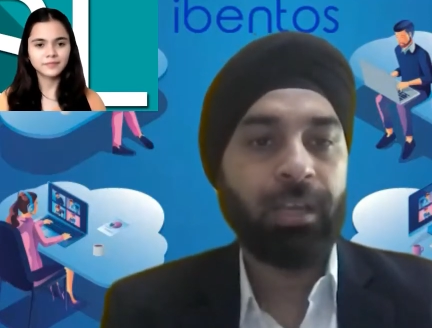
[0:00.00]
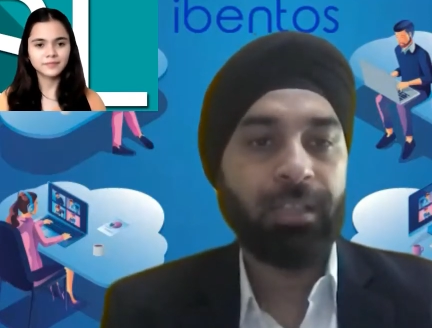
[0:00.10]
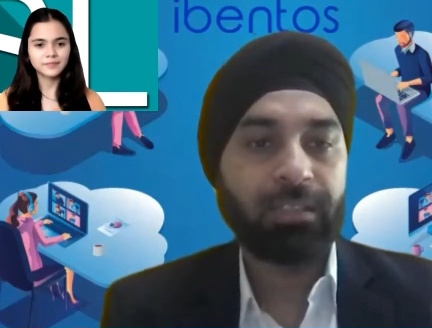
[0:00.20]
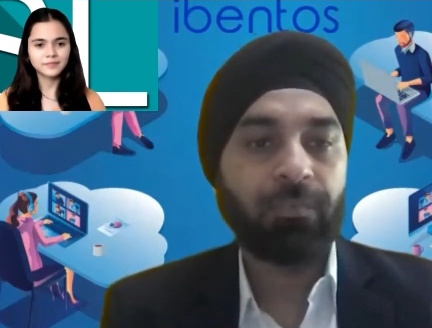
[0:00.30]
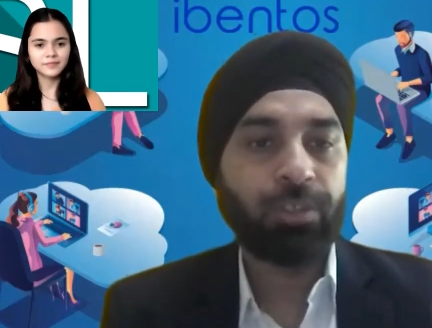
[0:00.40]

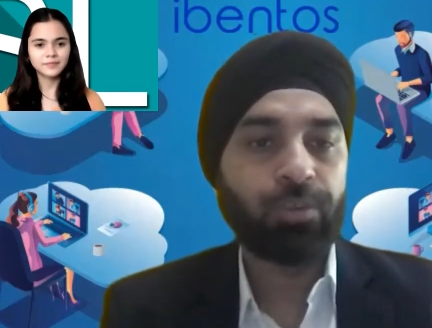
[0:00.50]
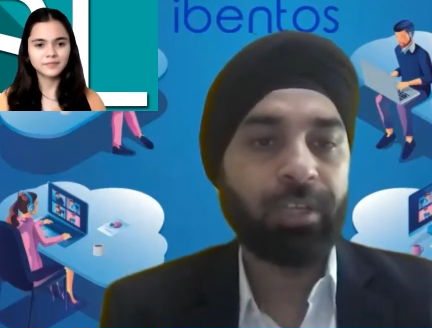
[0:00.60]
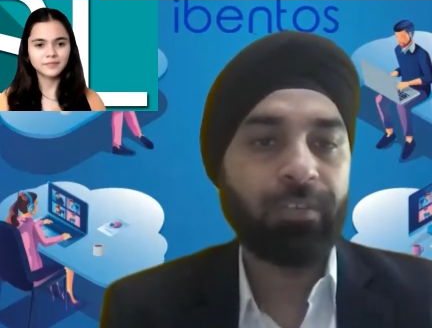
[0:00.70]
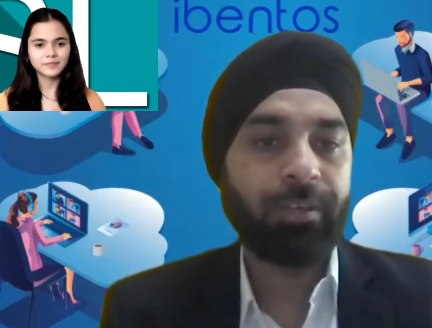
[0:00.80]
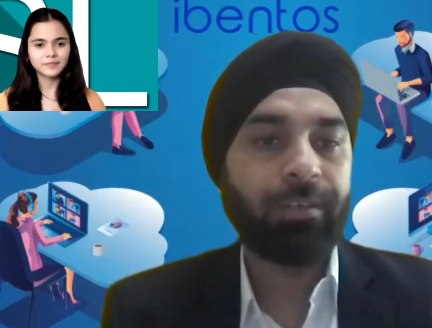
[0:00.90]
Speaker 1: as a
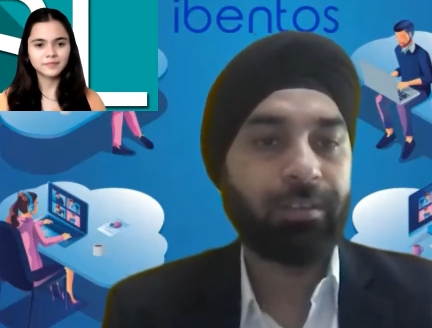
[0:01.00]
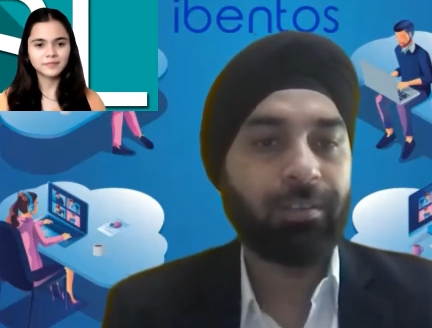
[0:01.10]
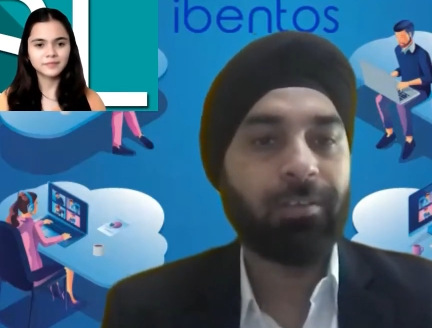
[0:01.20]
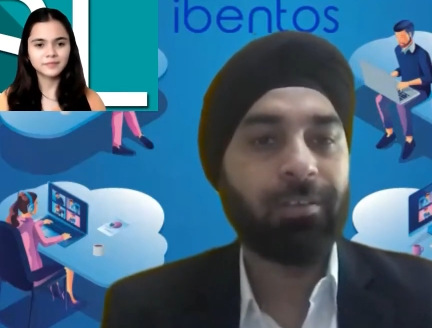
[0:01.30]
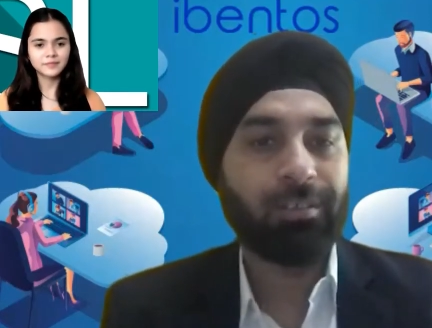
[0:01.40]
virtual event
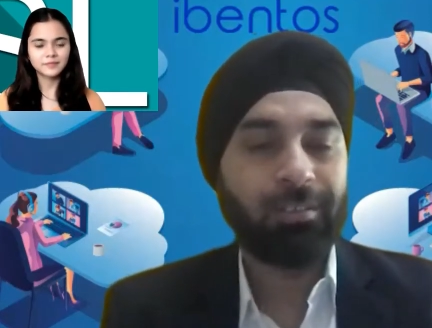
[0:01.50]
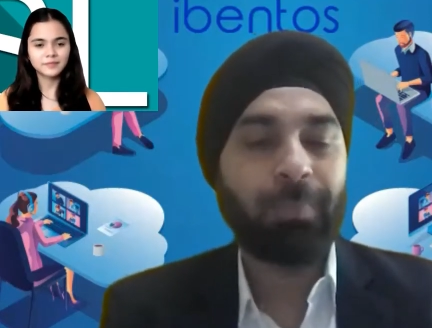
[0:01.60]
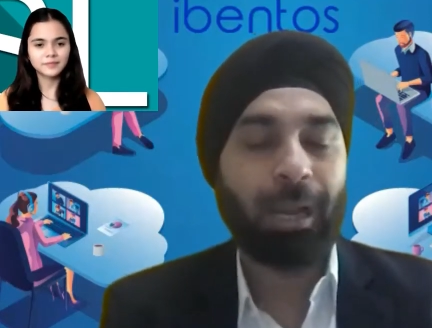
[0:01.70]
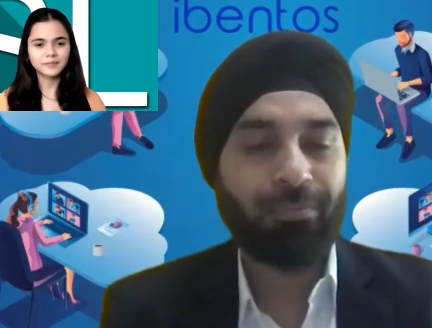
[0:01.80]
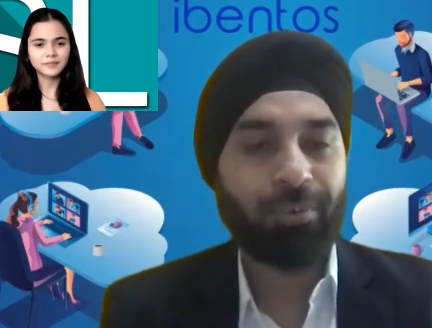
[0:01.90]
uh,
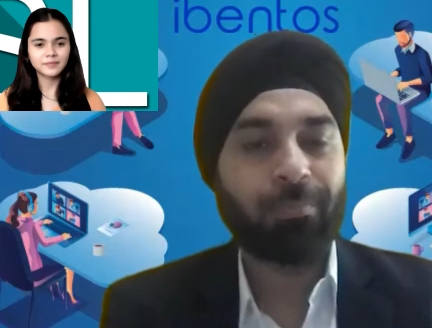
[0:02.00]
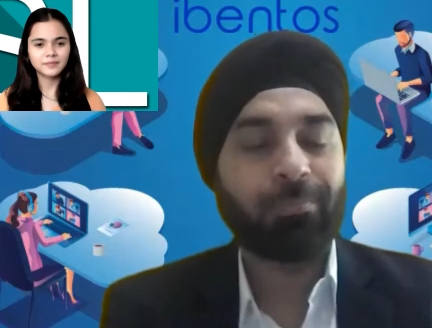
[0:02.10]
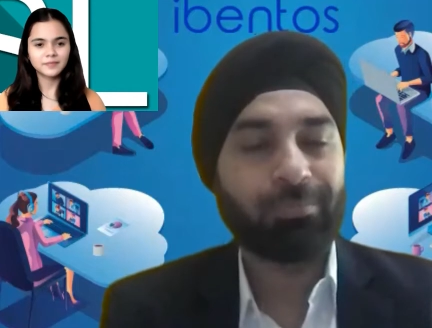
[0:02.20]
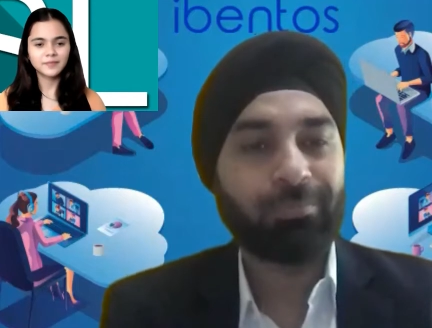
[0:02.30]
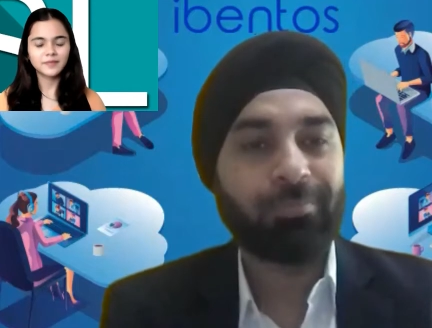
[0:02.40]
platform.
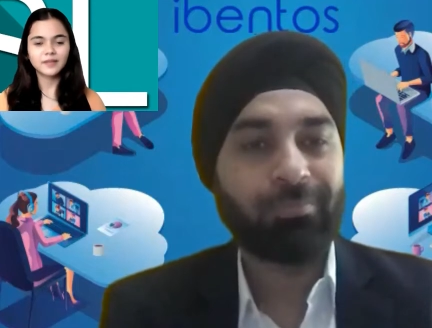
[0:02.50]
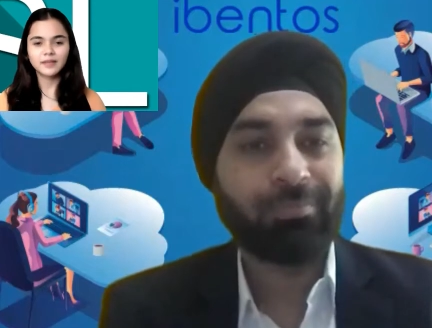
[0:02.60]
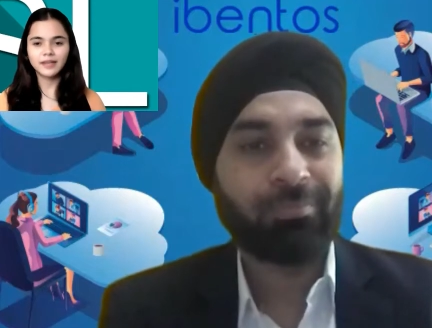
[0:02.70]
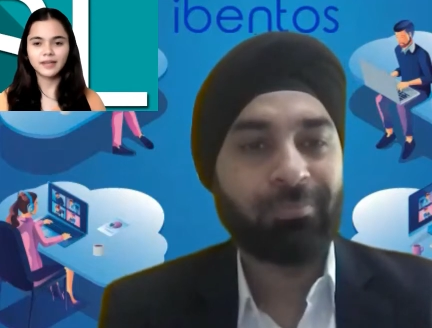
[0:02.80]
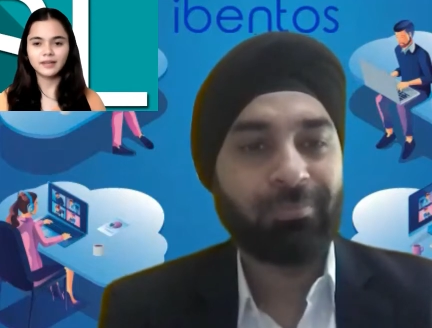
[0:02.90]

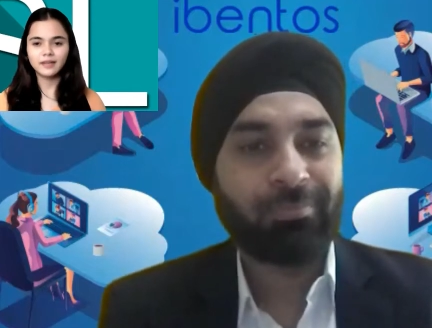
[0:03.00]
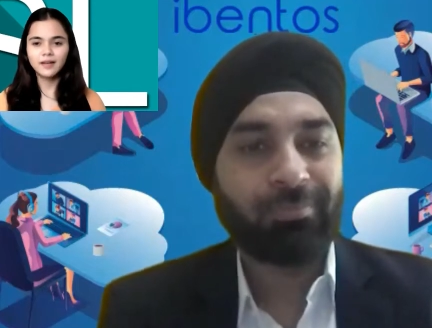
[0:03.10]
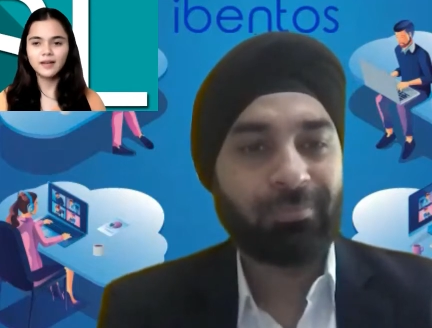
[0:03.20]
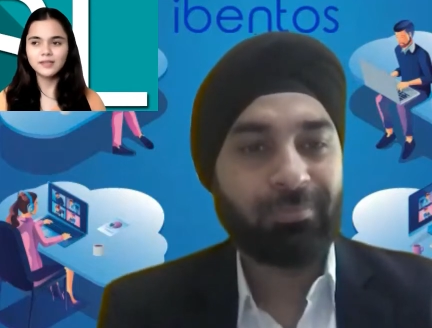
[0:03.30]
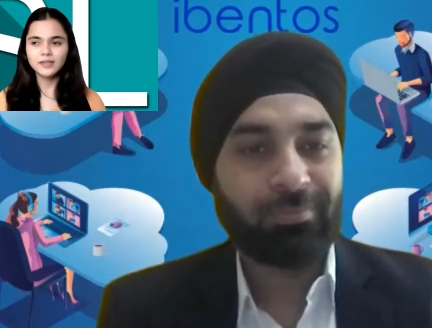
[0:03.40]
Speaker 2: Great.
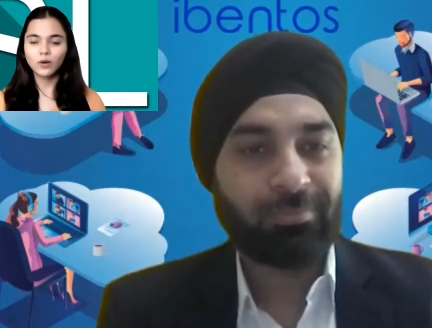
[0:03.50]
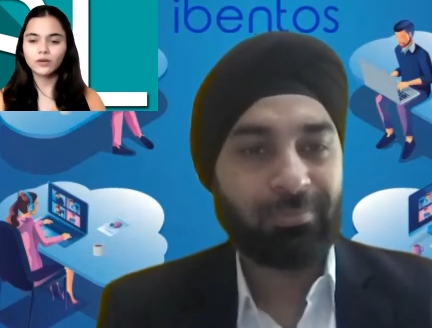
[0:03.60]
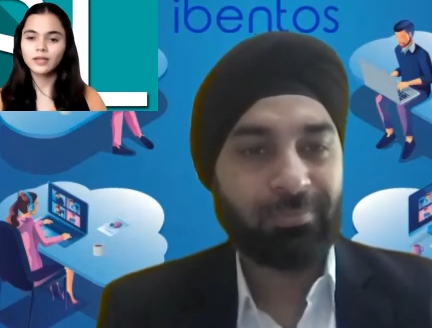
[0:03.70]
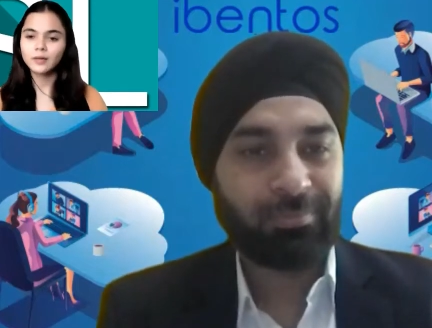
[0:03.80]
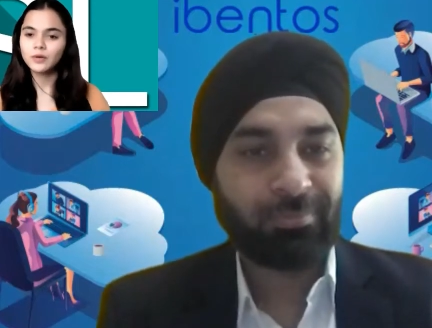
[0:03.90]
So
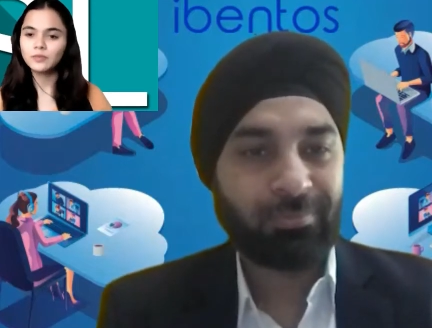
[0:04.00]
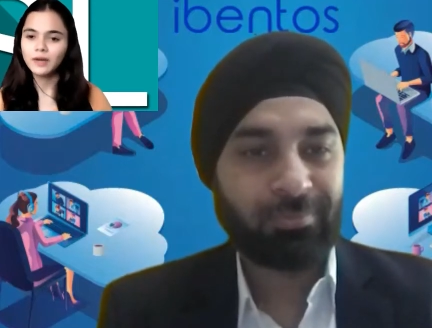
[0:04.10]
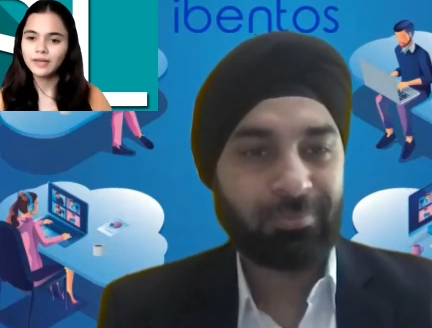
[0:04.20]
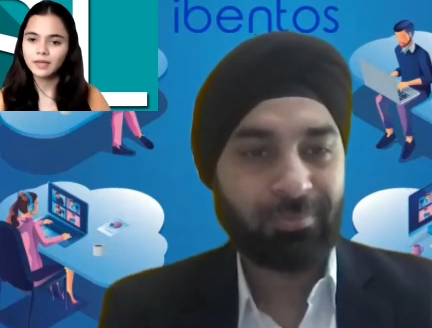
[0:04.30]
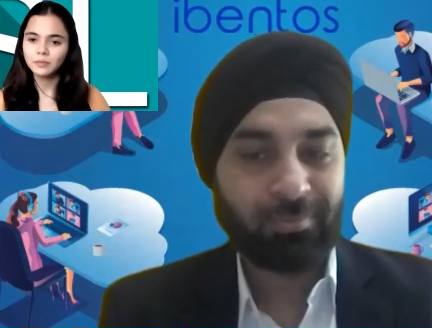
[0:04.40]
talking
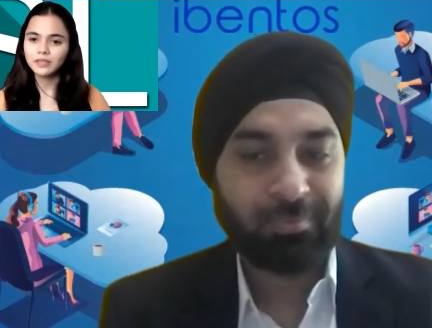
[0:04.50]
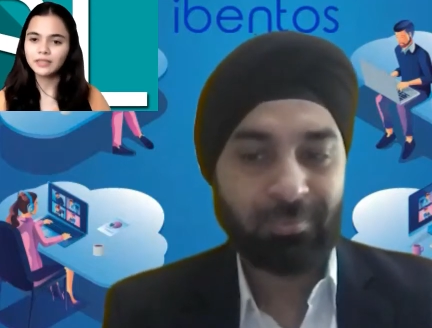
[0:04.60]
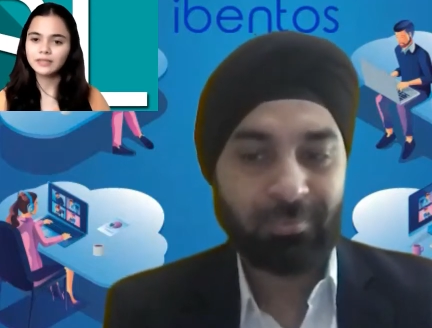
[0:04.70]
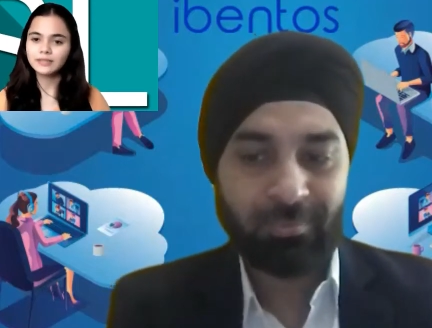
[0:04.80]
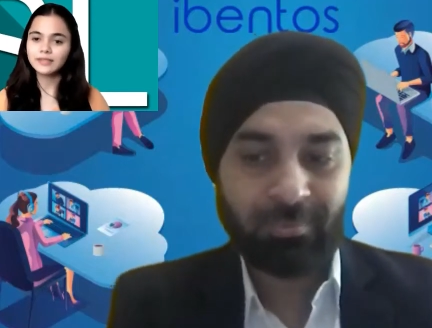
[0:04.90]
about
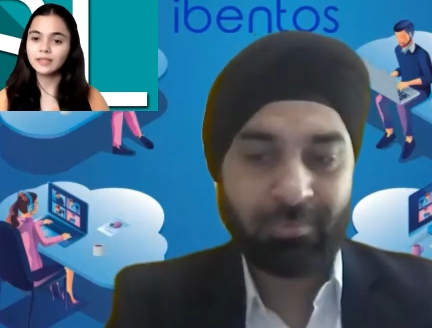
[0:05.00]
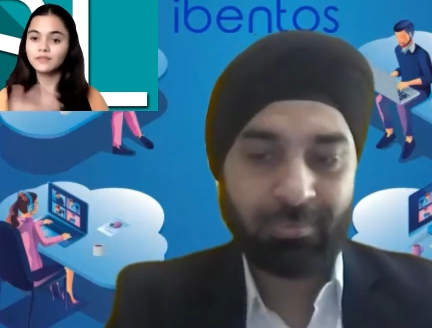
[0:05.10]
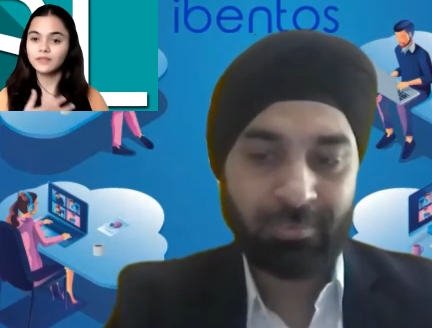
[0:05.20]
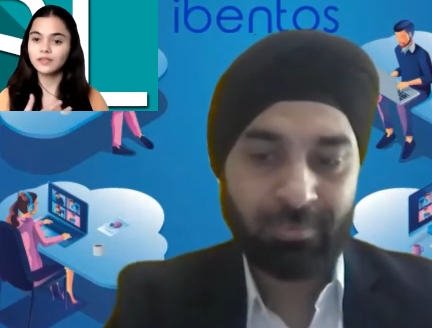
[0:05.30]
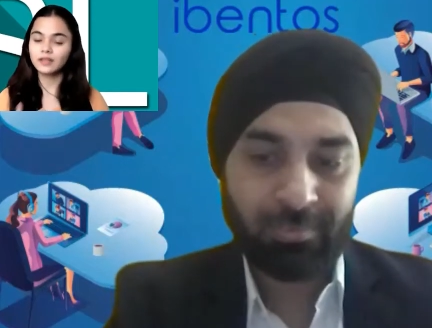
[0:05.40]
pandemic, it
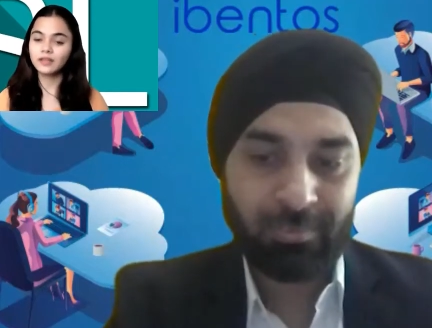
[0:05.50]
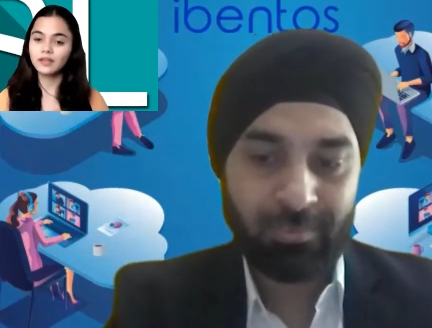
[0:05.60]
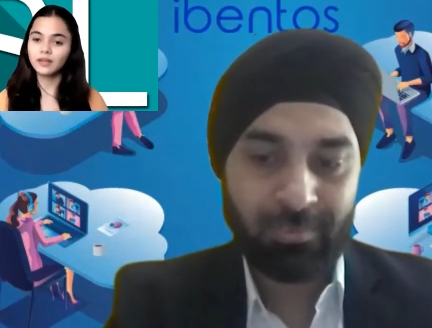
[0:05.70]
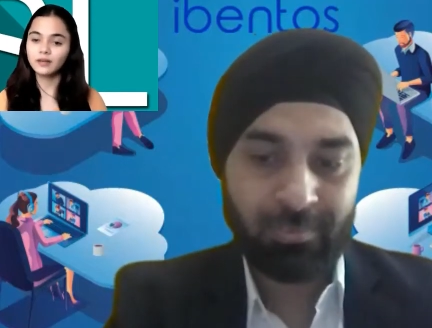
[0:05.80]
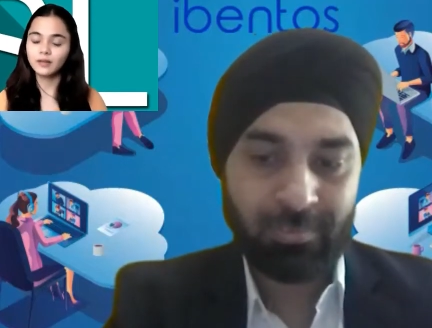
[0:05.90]
itself is a
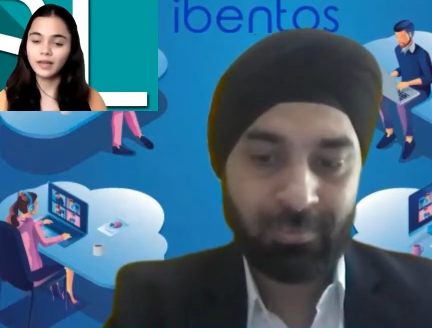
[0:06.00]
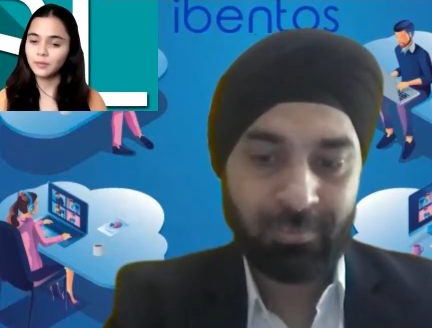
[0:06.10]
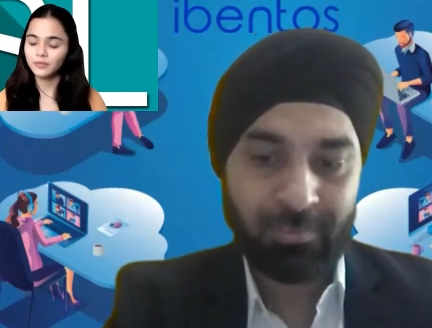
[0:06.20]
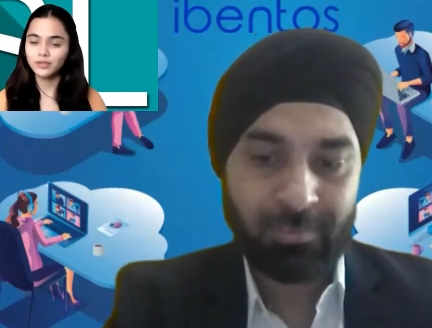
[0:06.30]
great, uh,